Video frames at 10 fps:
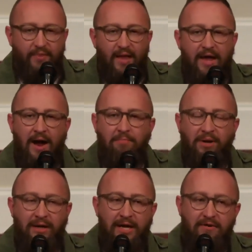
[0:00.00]
And I
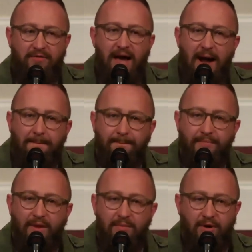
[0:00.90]
believe that
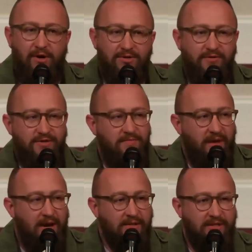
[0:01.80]
because of
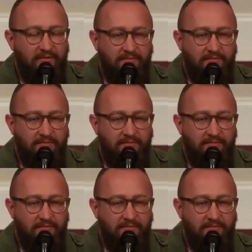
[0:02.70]
something else that,